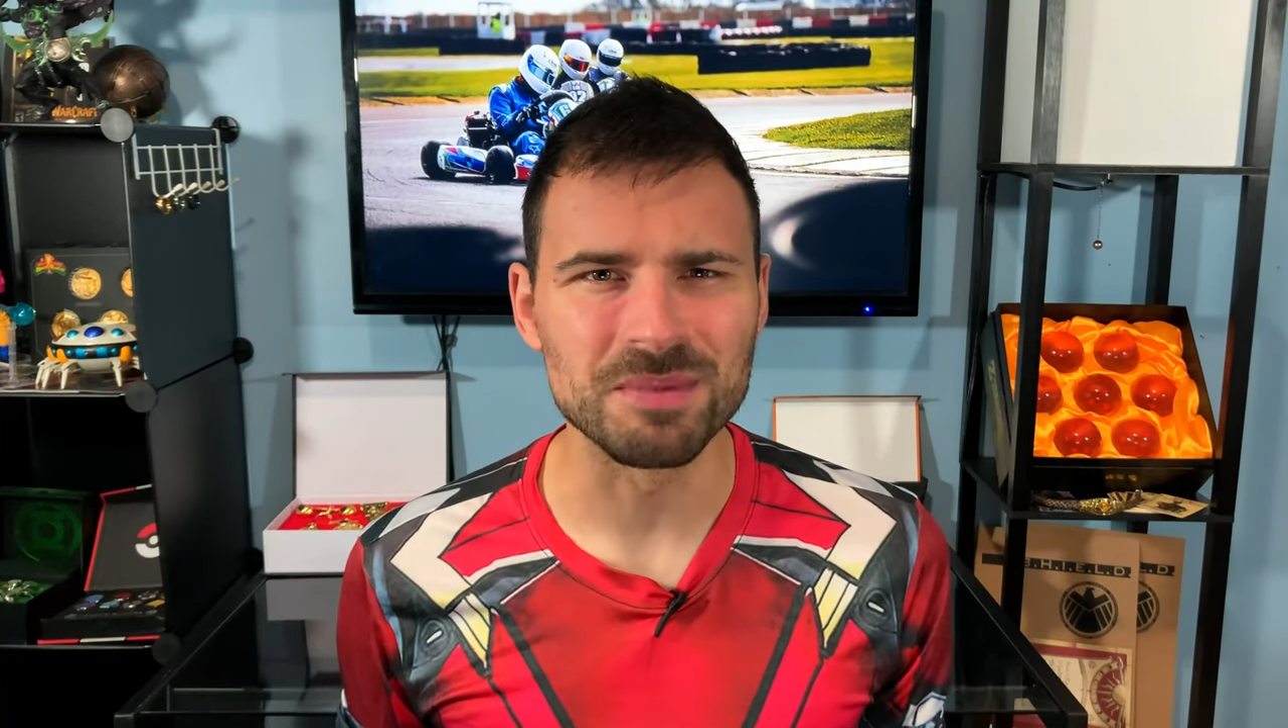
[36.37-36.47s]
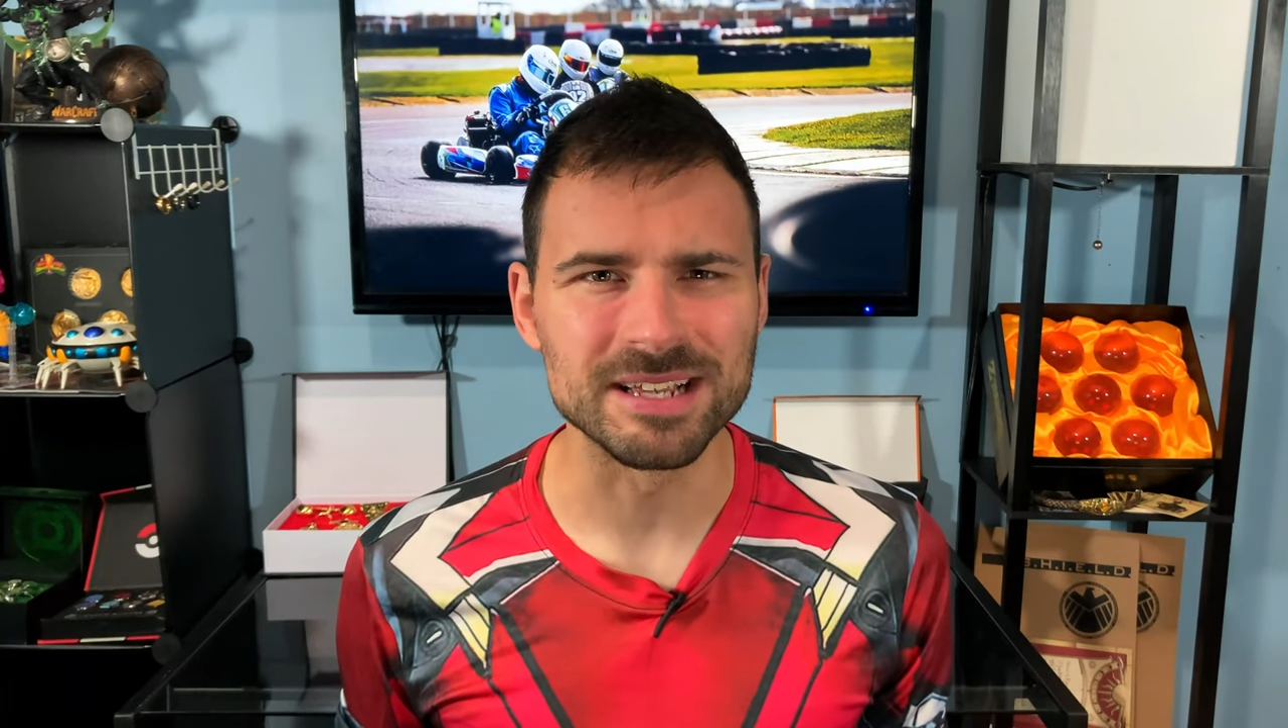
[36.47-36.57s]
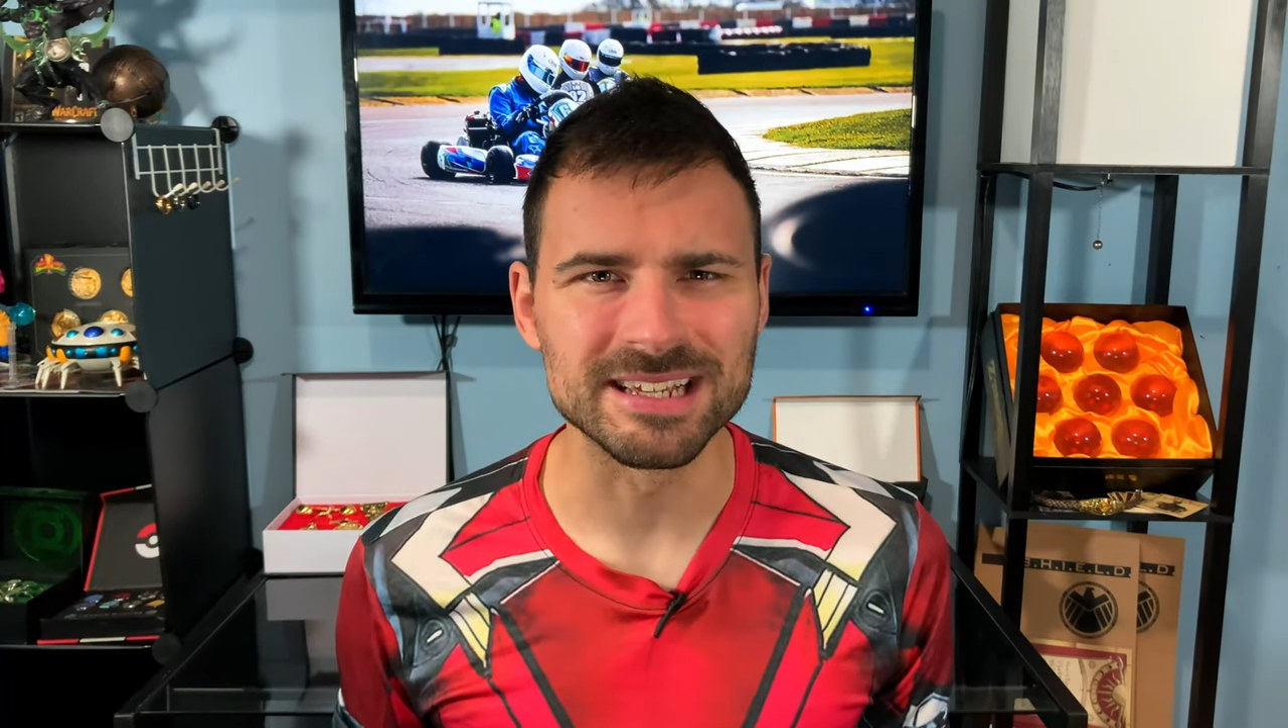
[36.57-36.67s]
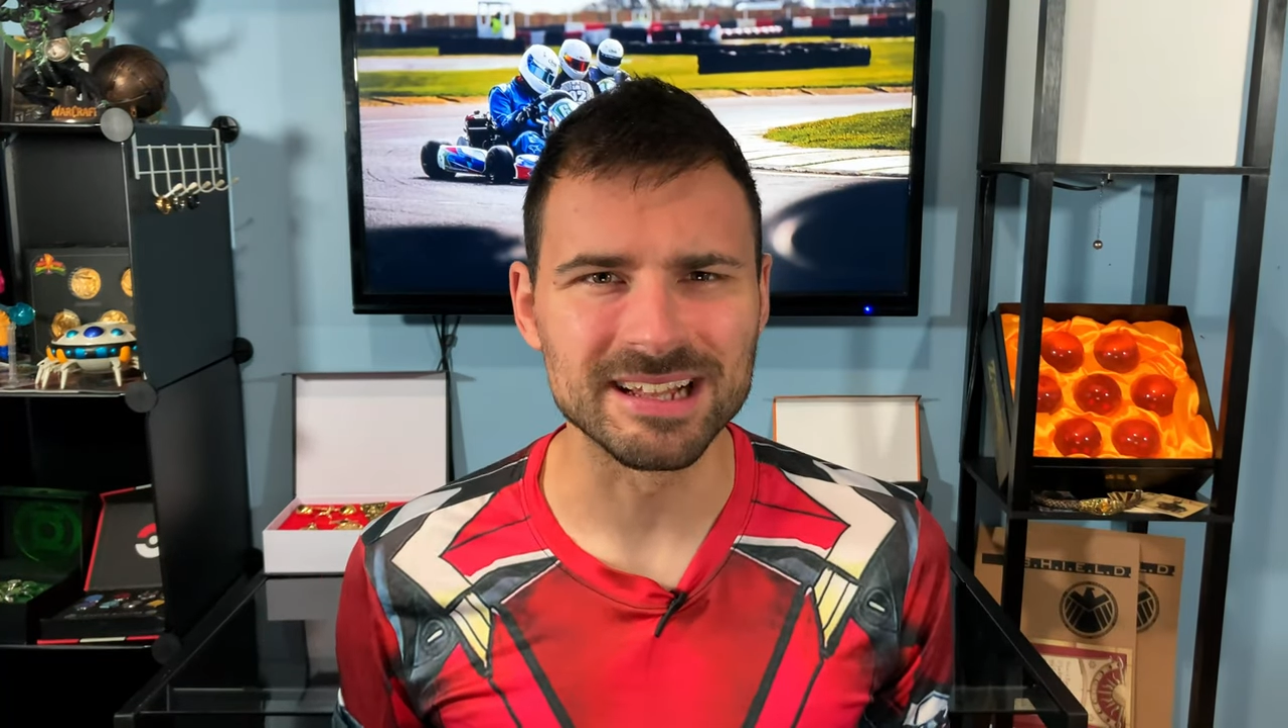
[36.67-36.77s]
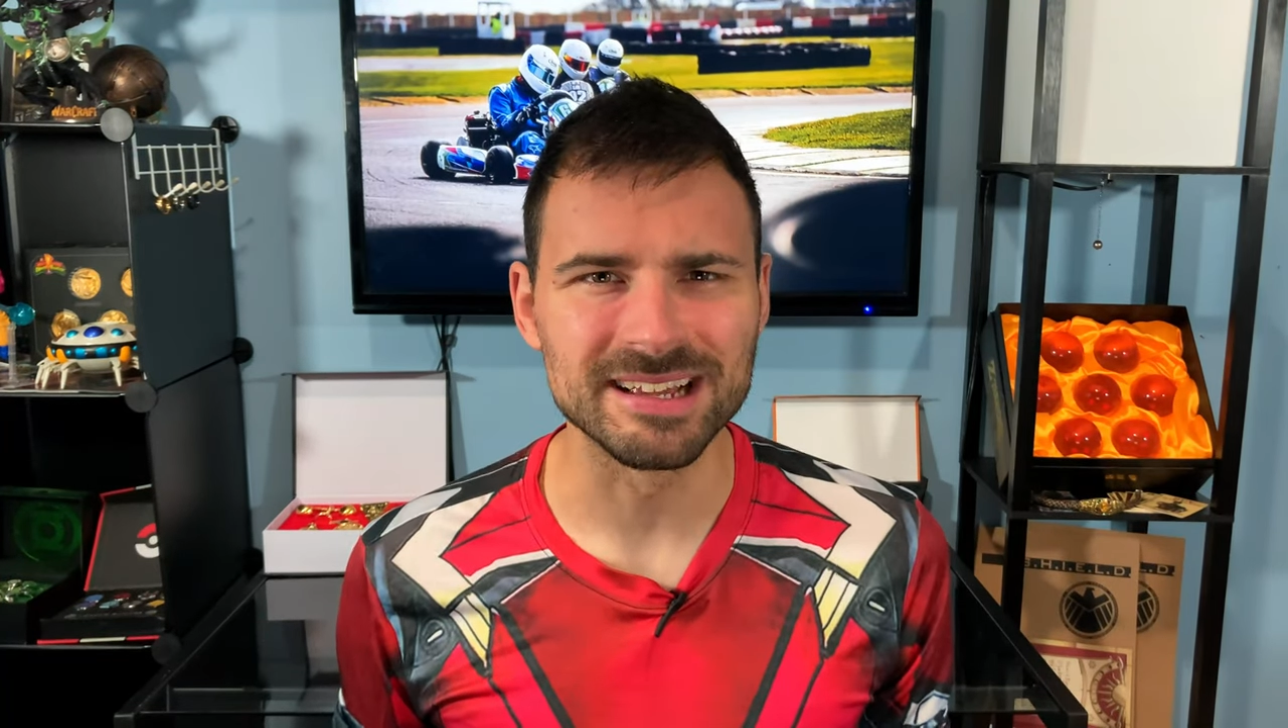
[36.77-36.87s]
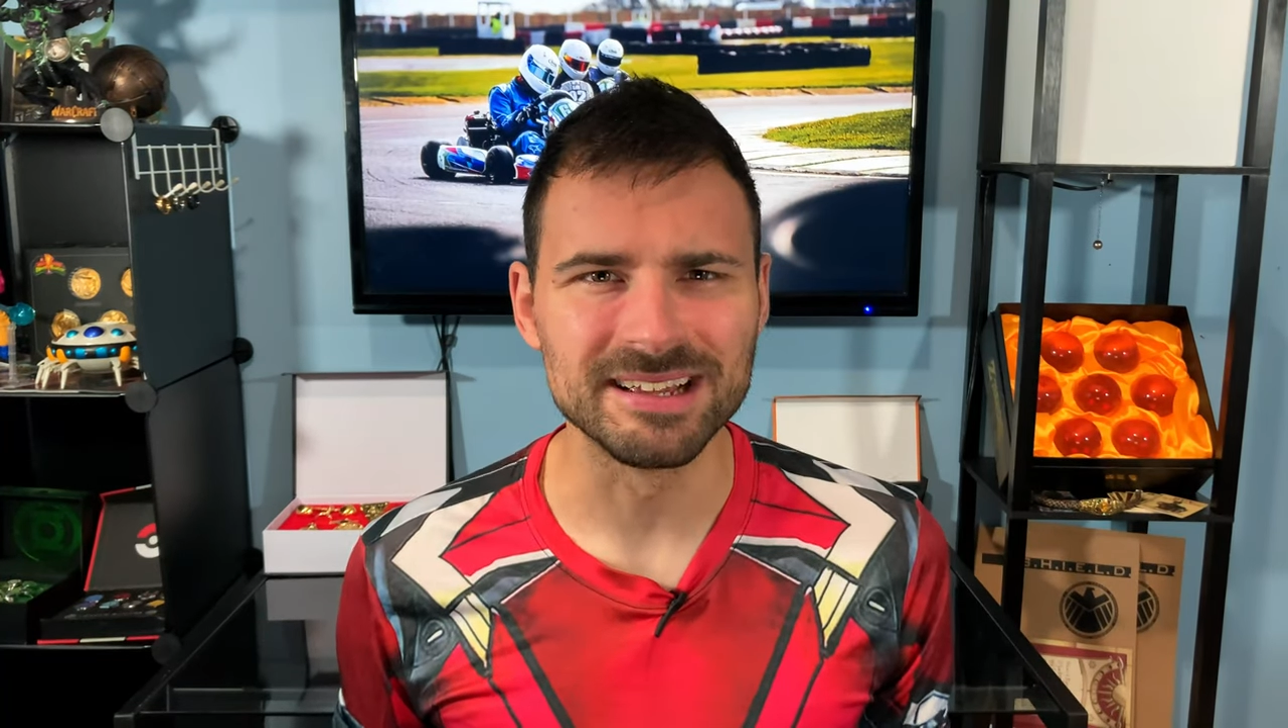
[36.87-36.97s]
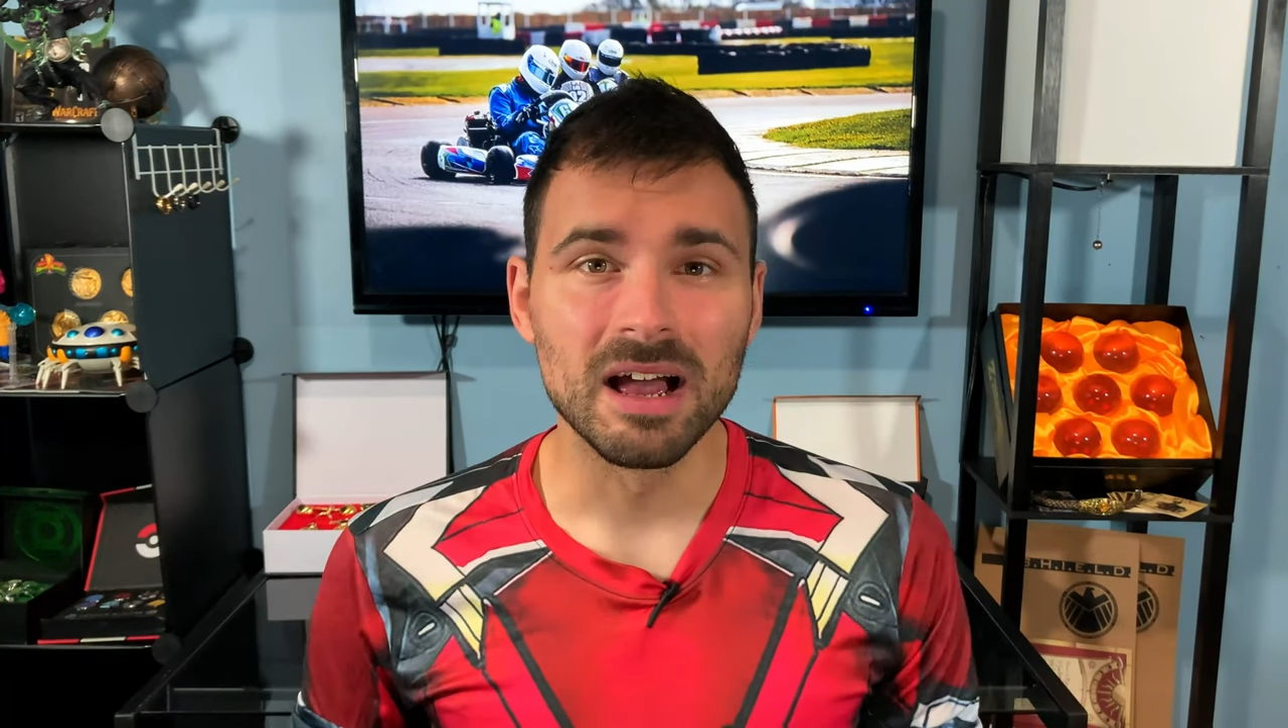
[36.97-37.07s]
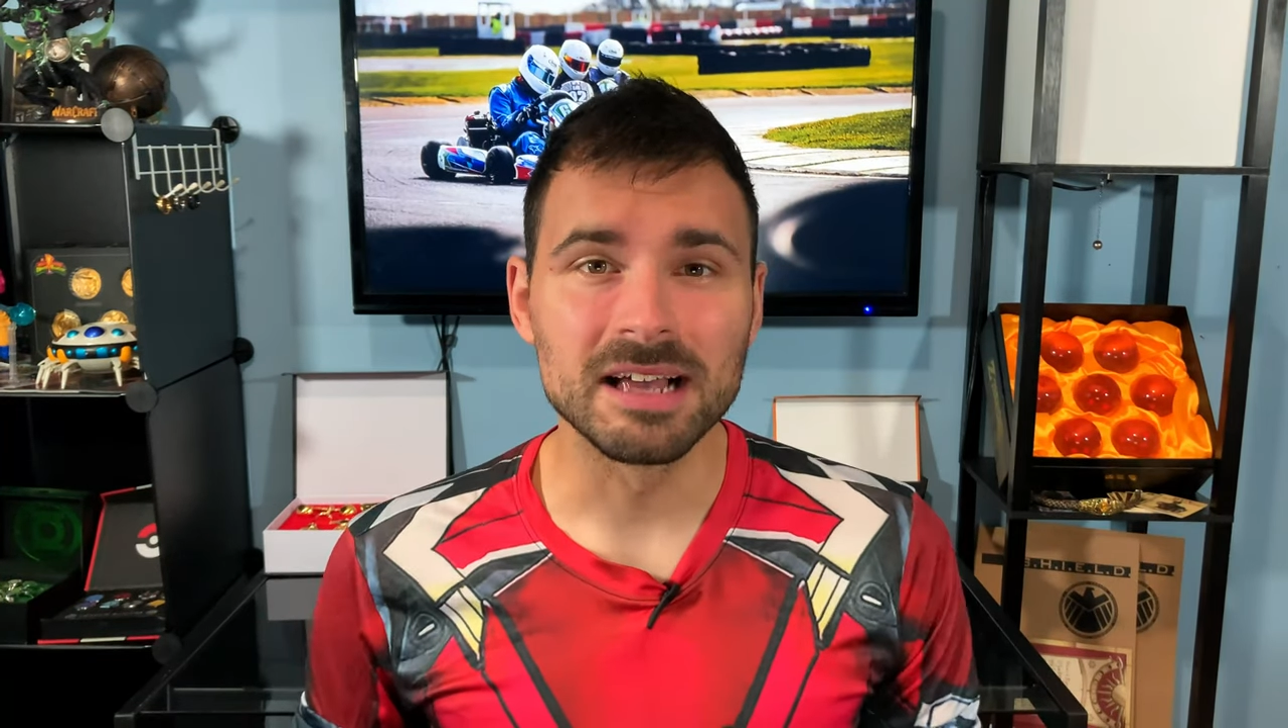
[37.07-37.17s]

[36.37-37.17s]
basically.